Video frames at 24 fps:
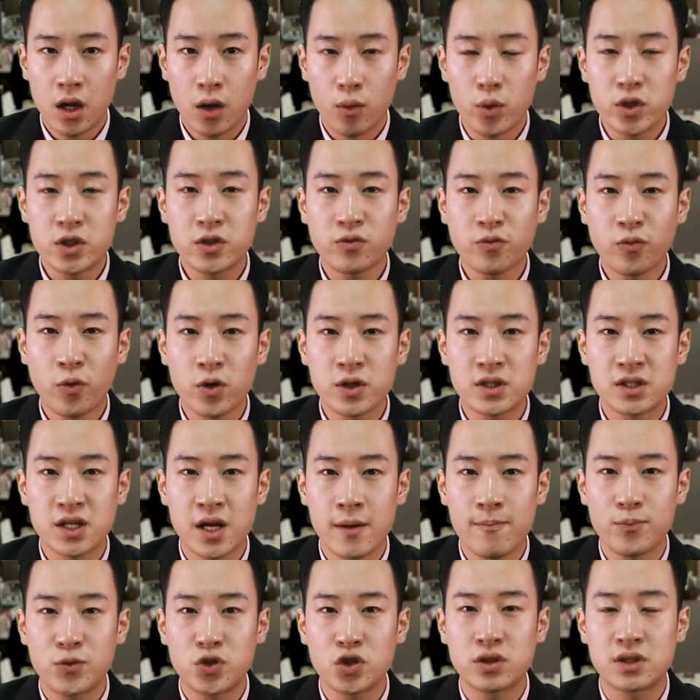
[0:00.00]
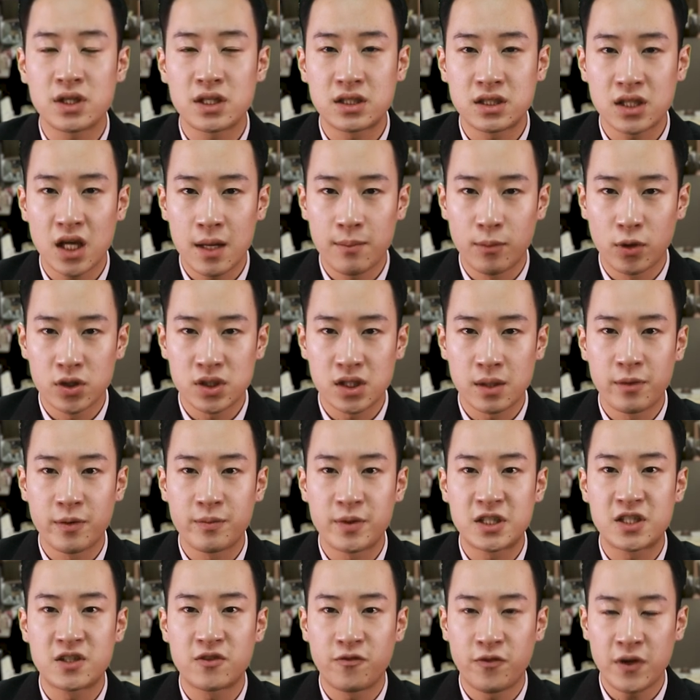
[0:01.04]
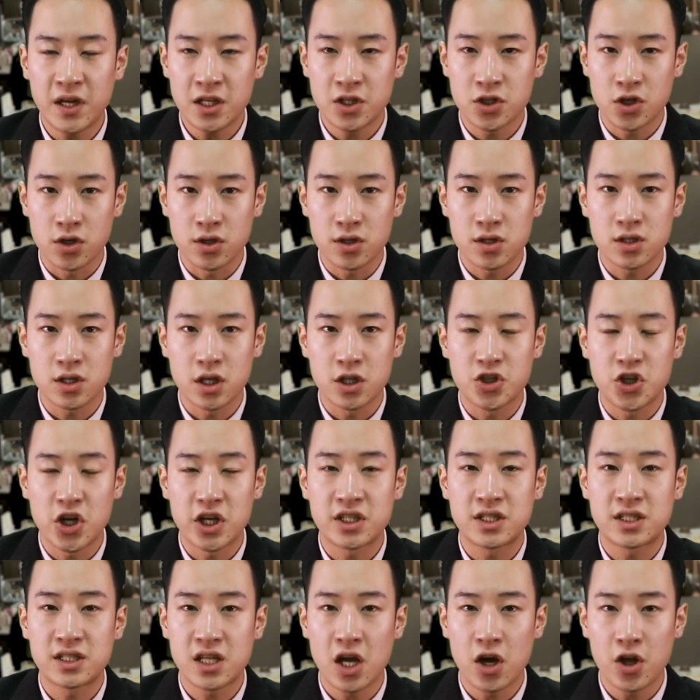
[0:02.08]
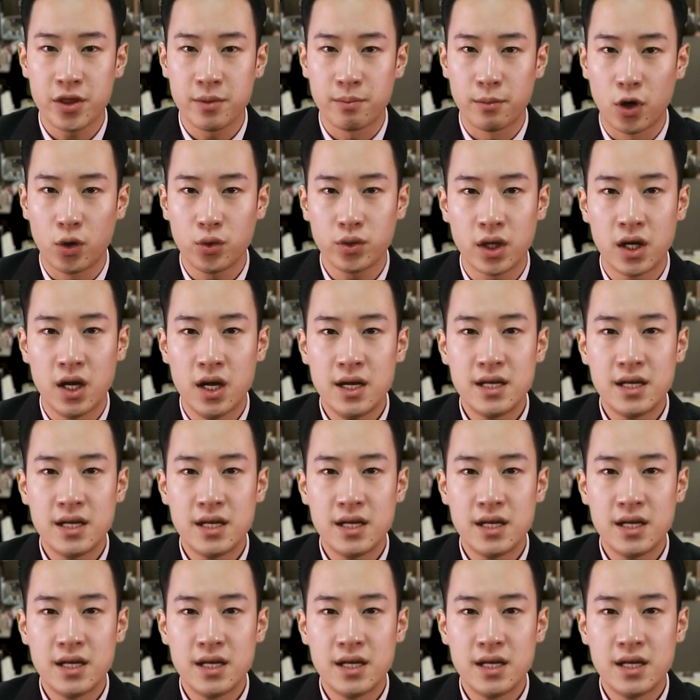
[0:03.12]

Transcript: which forced them to disable some of its features such as stealth mode,